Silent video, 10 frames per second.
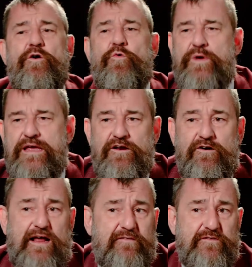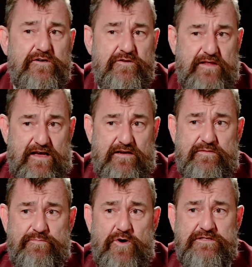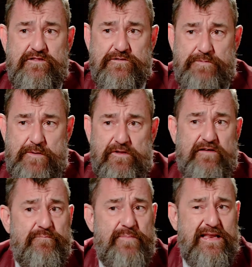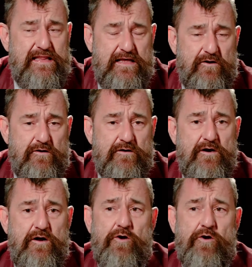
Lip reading: We don't have to do that. Most of those people have been there